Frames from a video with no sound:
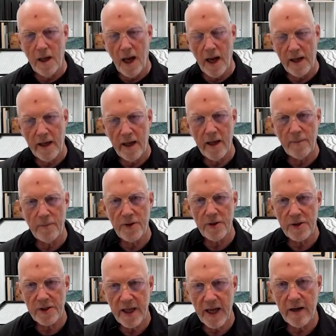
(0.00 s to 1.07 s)
I came to
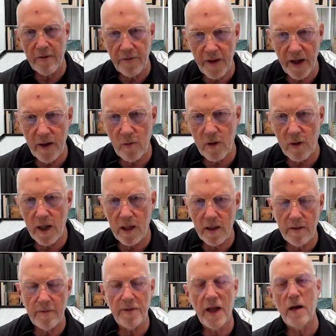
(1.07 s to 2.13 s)
Santa Fe, where I
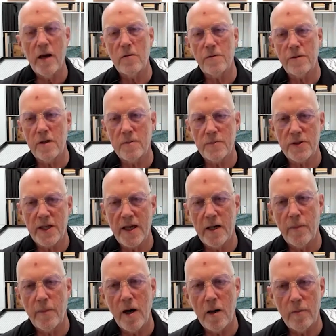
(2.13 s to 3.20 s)
live now, from
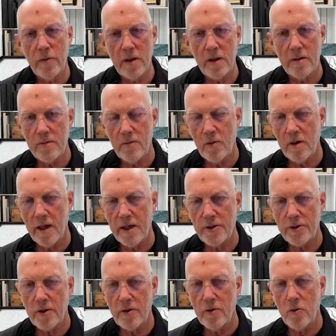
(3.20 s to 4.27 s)
Santa Barbara, where I
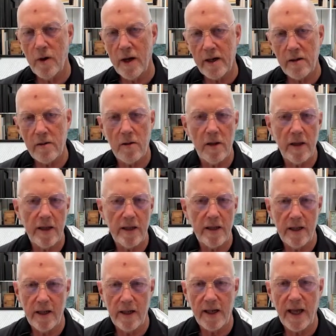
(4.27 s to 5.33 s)
showed regularly
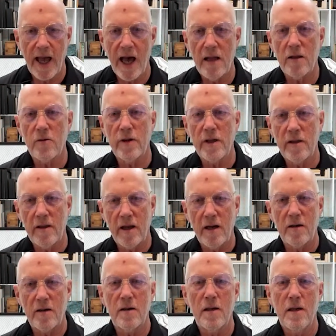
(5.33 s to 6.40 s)
in a gallery
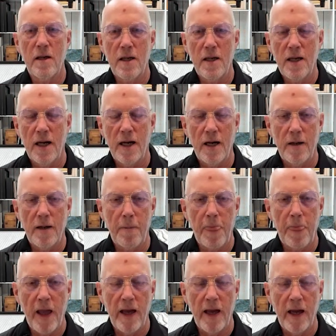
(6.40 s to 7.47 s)
there.
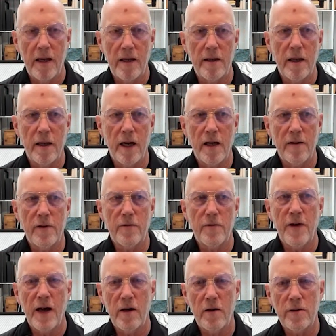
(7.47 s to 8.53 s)
And I haven't
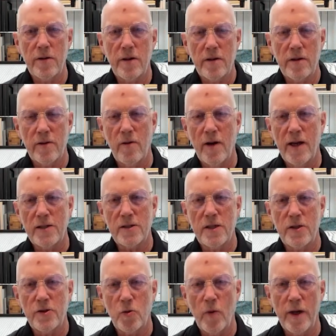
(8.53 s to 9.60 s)
found the right
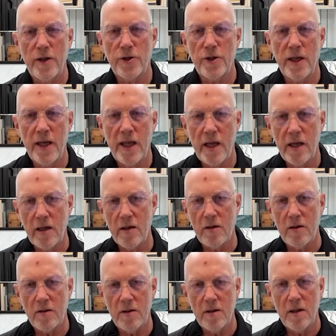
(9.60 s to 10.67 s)
situation
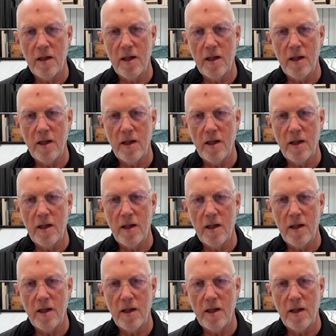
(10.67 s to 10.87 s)
here.